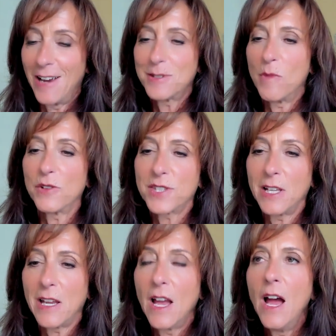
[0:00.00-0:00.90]
It was
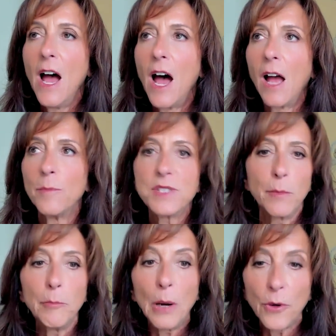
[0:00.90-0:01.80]
mostly
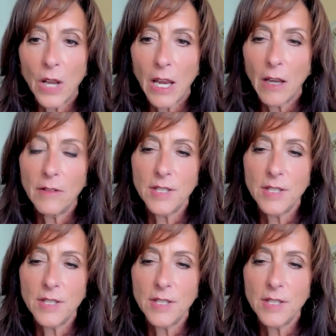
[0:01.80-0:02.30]
some boning